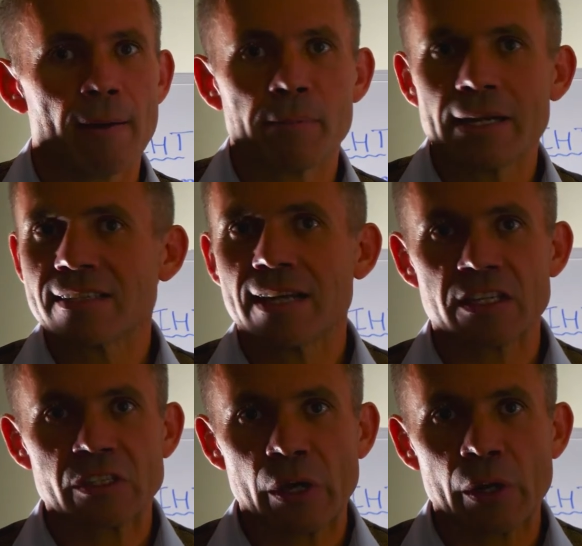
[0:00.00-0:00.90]
please let
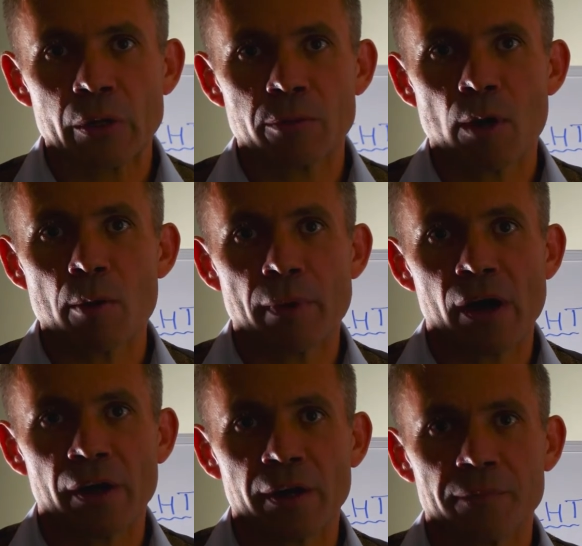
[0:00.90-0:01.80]
us know, pop
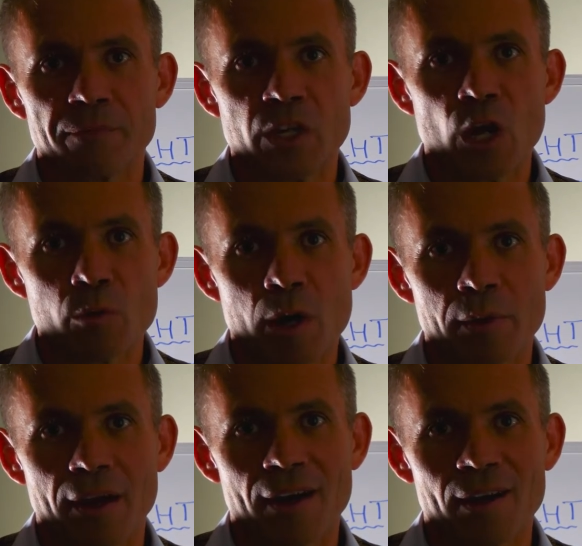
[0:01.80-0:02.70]
by, you know where
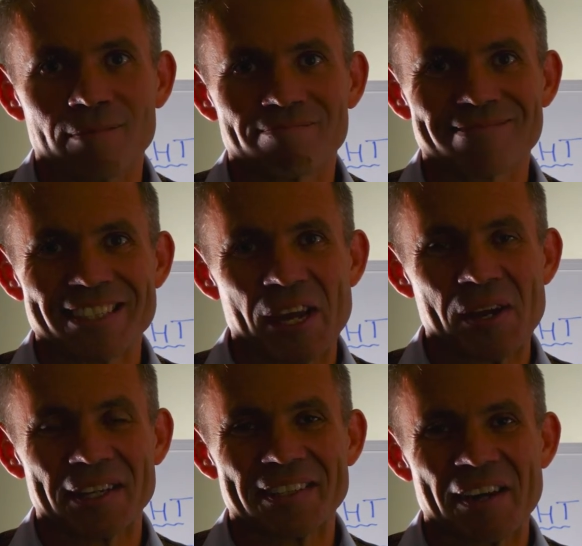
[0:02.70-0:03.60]
we are, see you
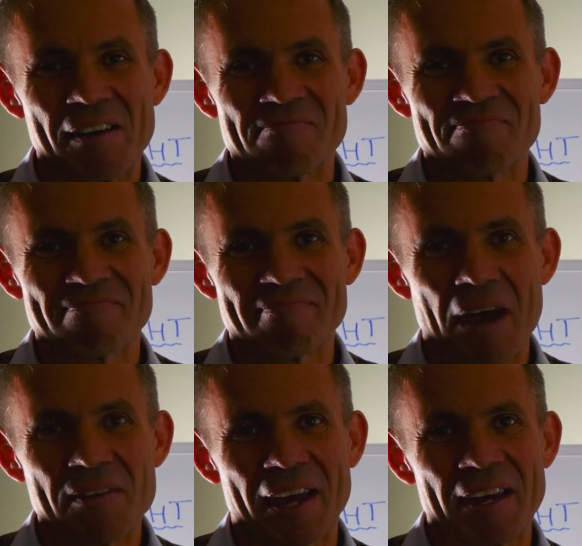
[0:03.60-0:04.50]
next time.
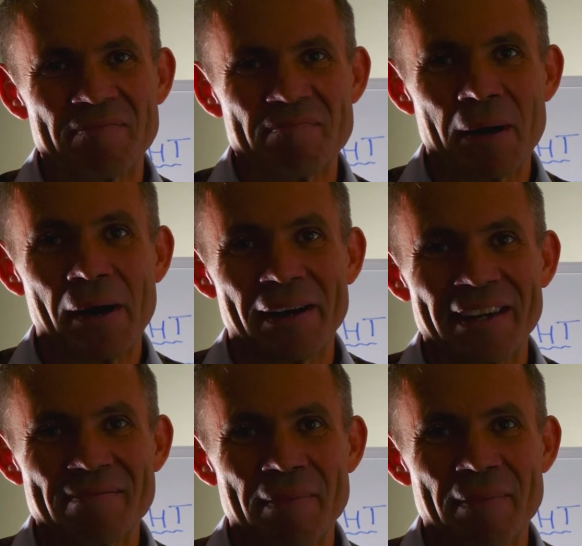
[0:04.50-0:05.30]
Okay, bye.